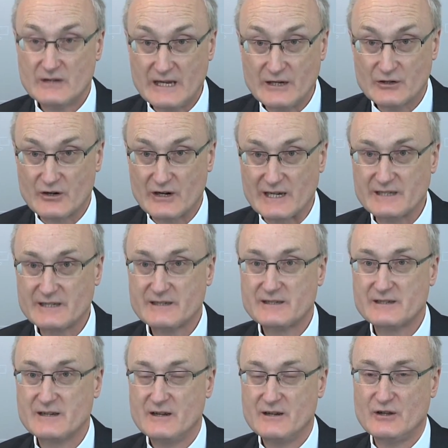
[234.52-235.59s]

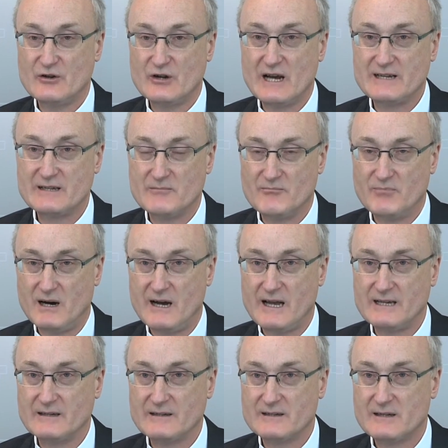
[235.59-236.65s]
interests unite and
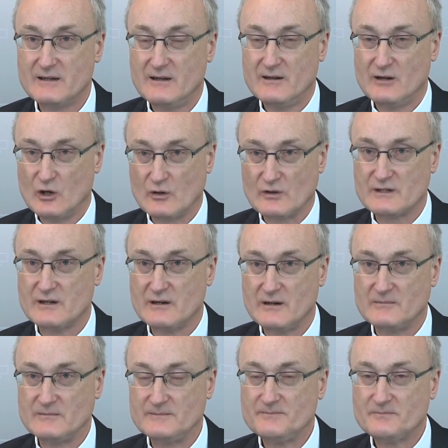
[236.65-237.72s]
bind long
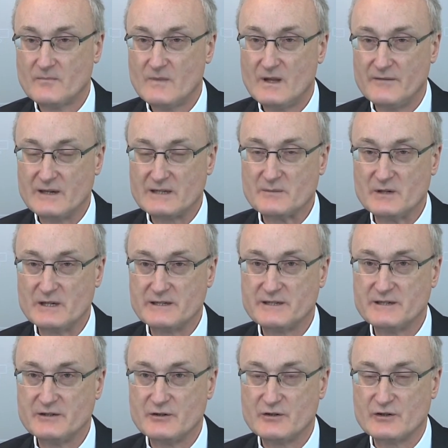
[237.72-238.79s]
term investment
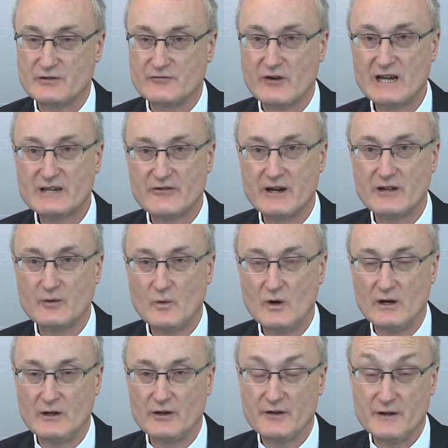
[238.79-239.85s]
institutions right around the
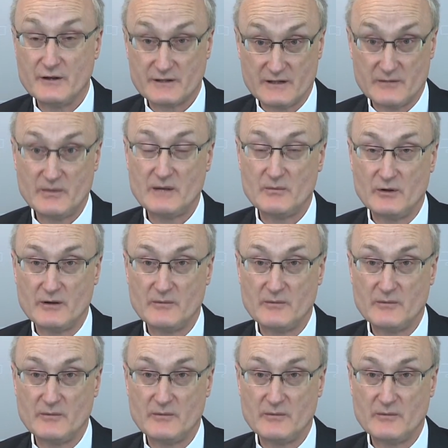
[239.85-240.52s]
world, and those are the people